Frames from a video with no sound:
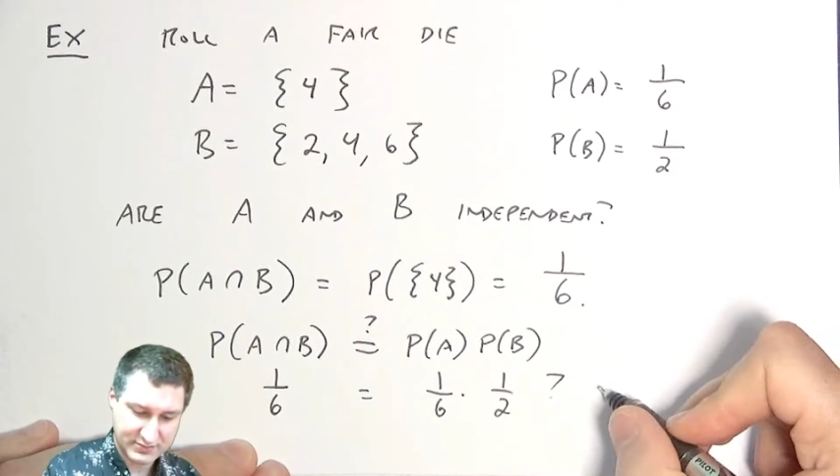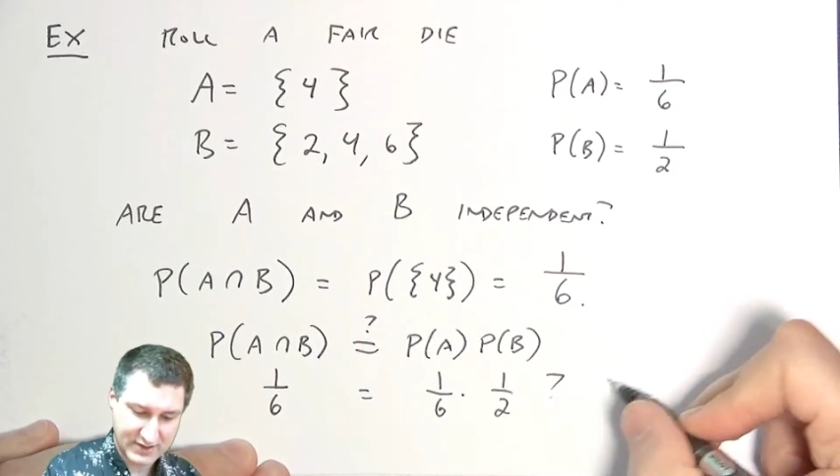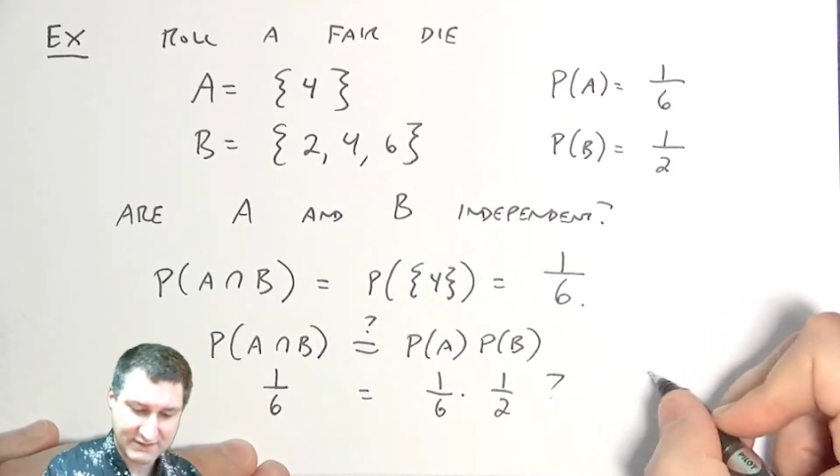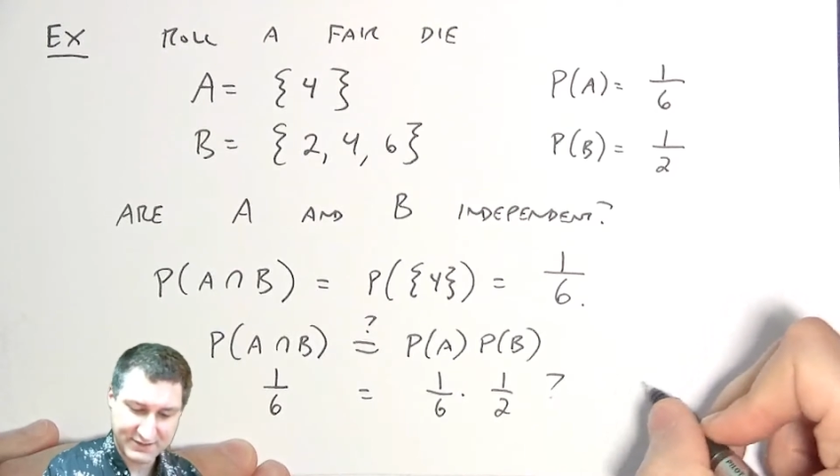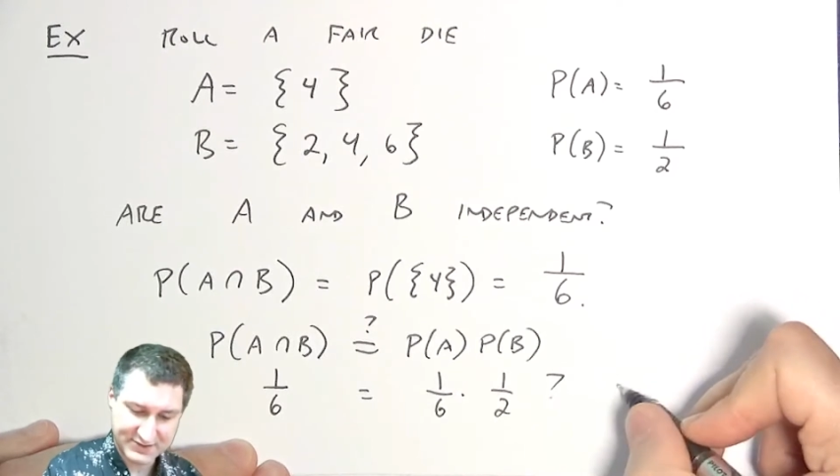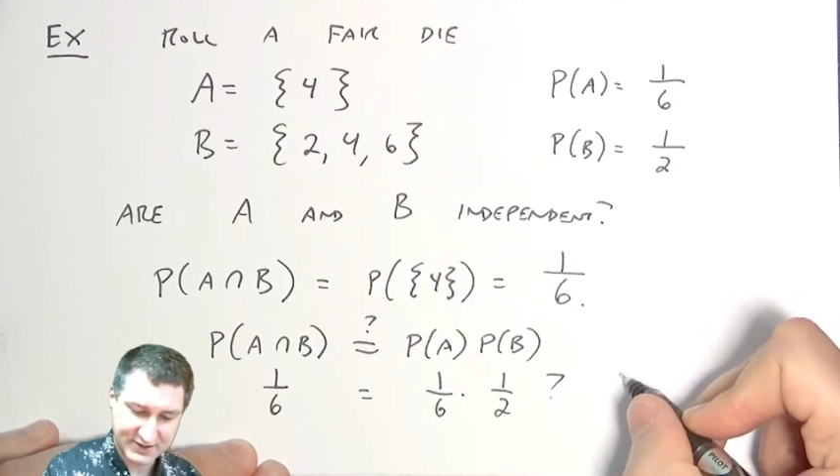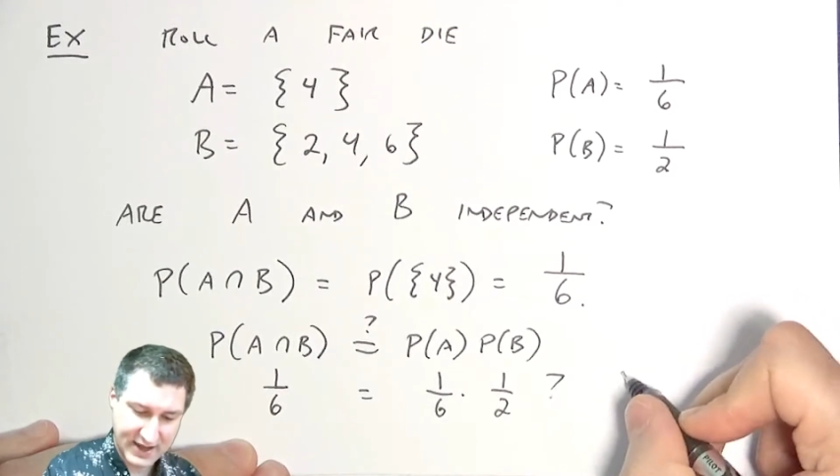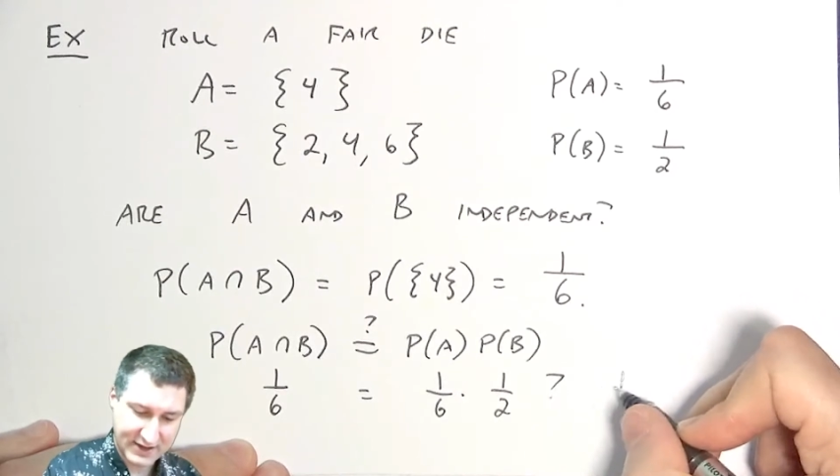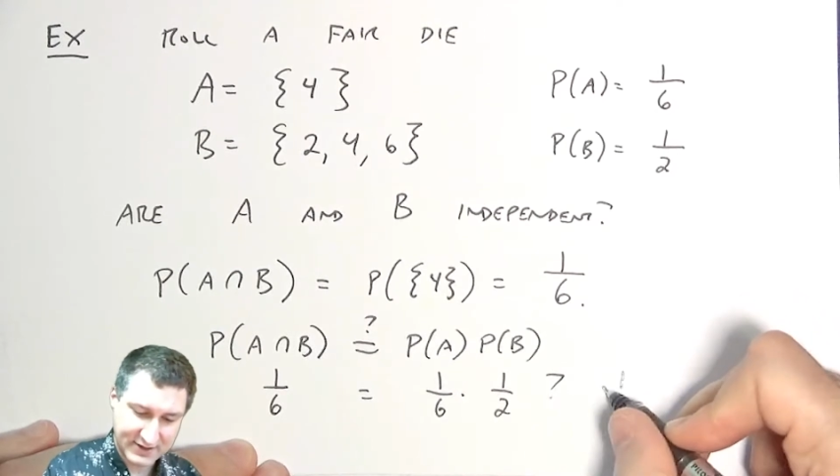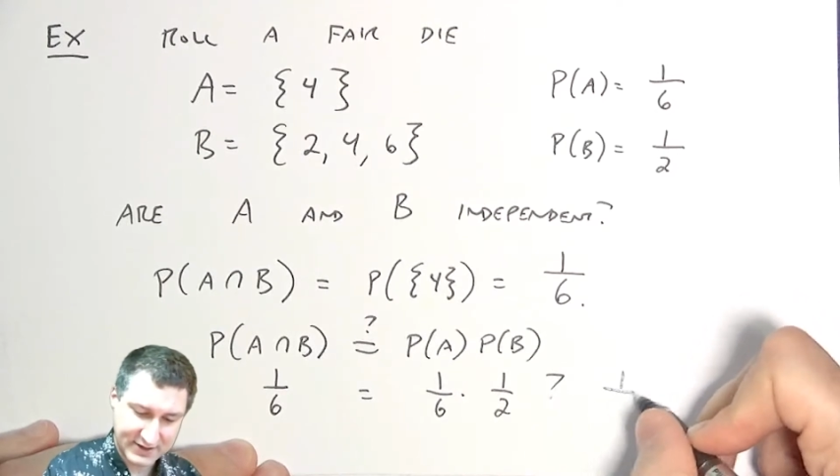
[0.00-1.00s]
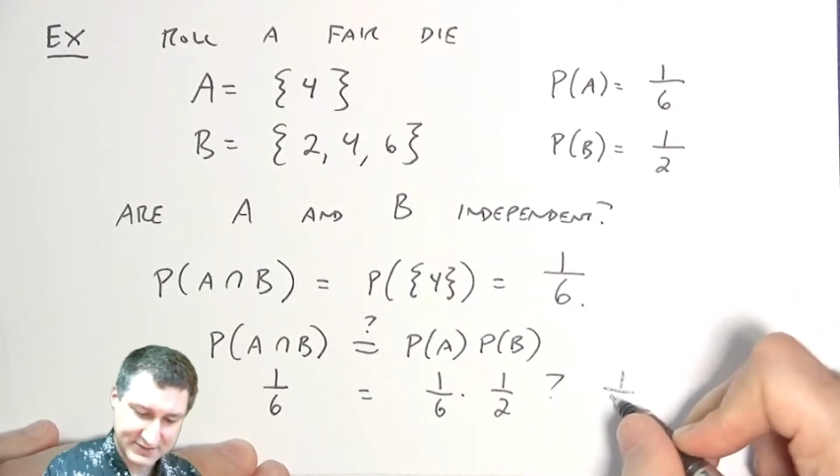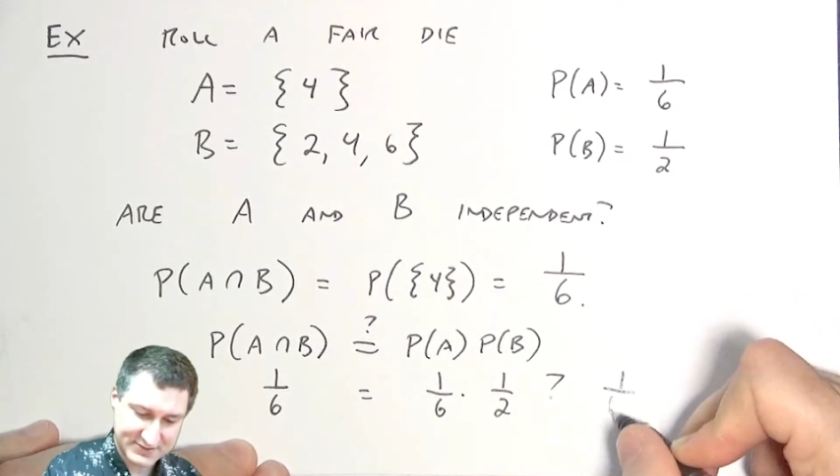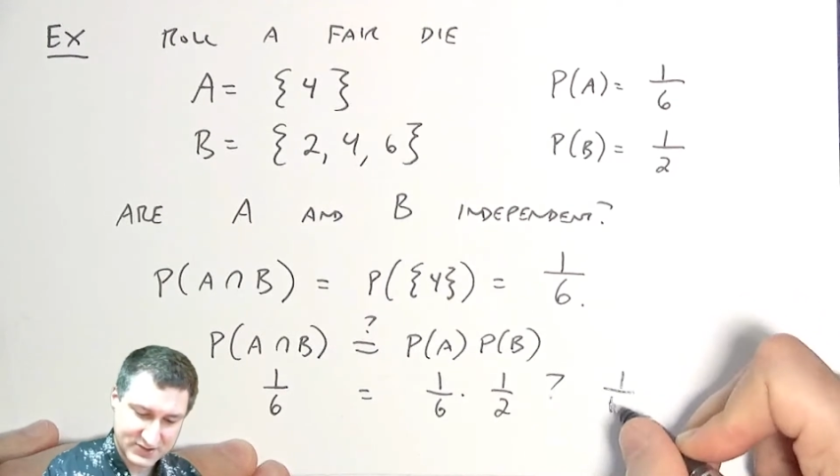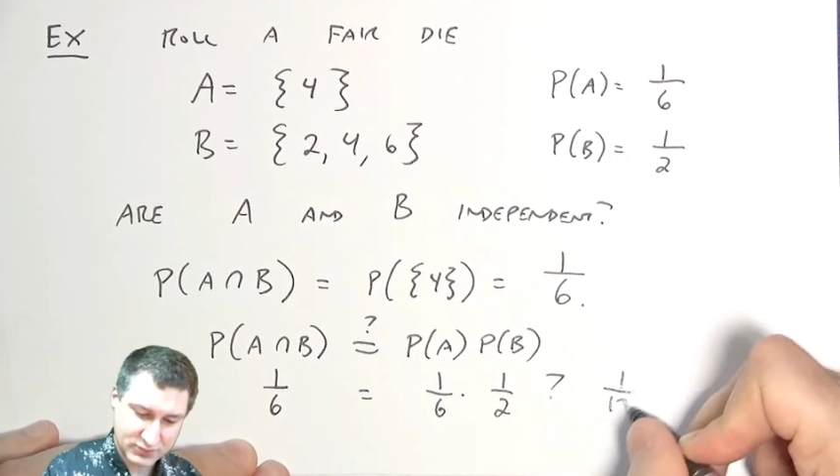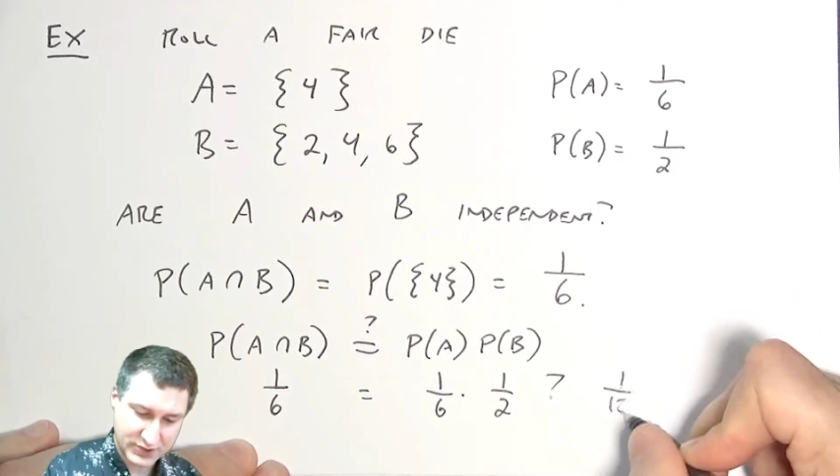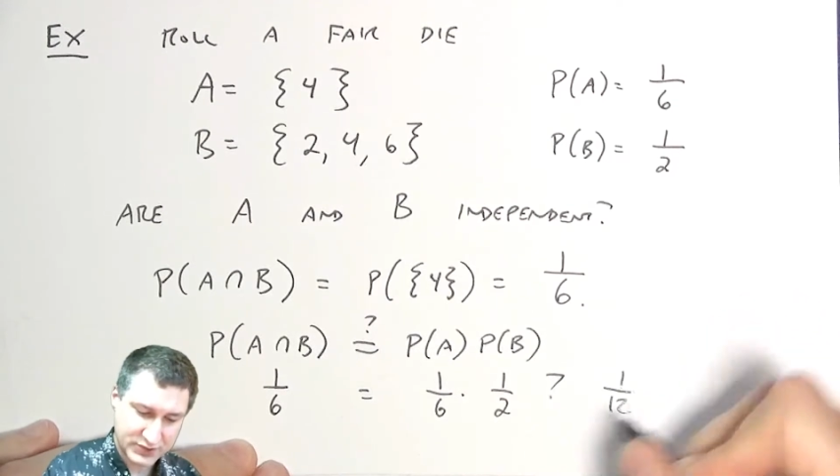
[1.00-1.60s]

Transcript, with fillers: Obviously not, right? This is 1